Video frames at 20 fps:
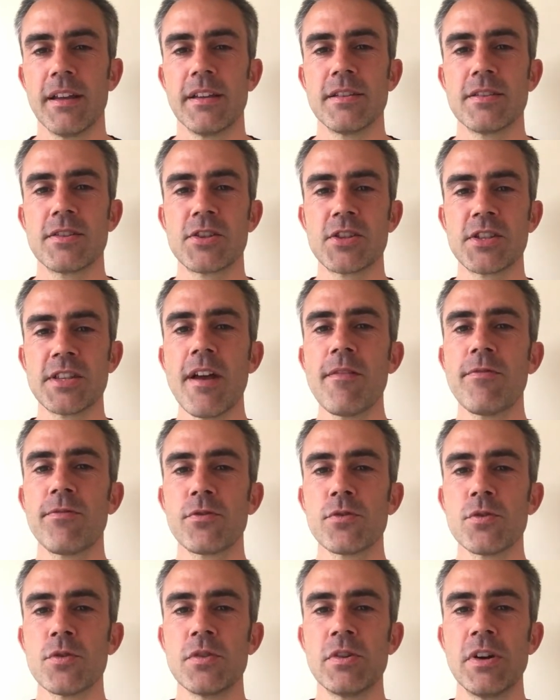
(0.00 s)

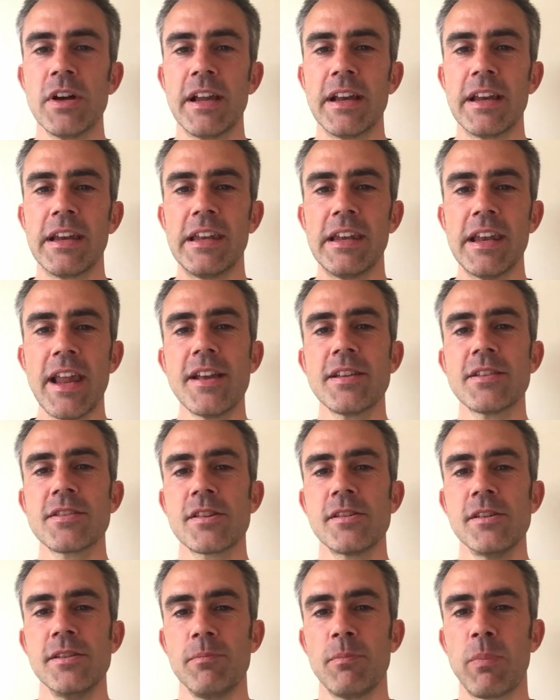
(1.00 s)
several
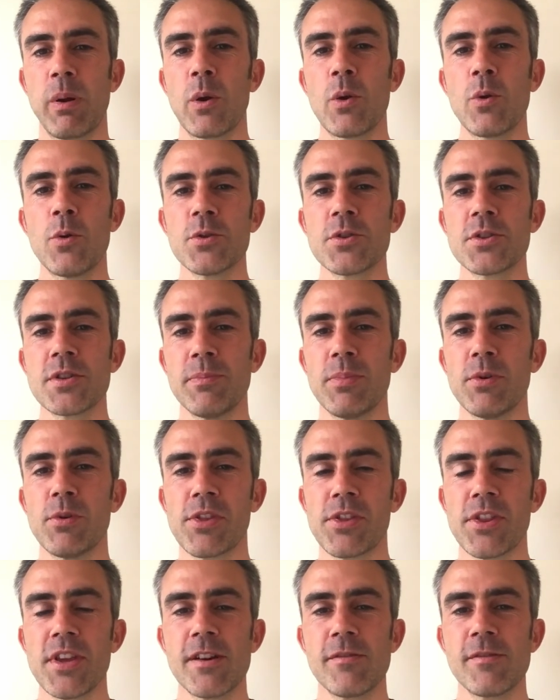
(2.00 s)
less plausible
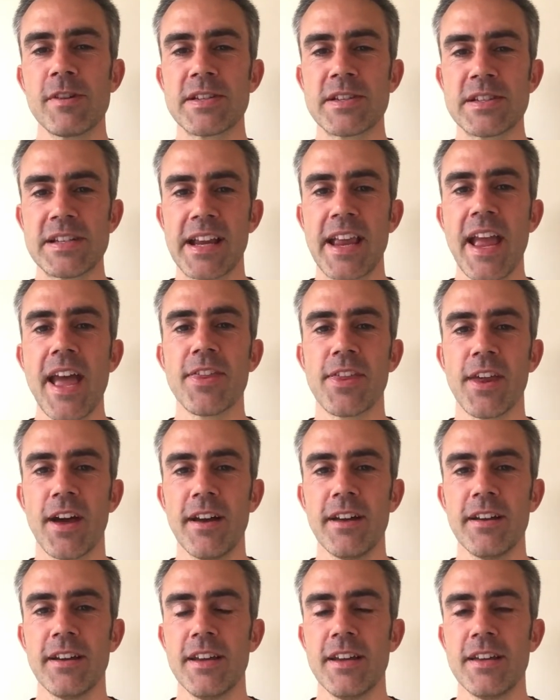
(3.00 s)
theories together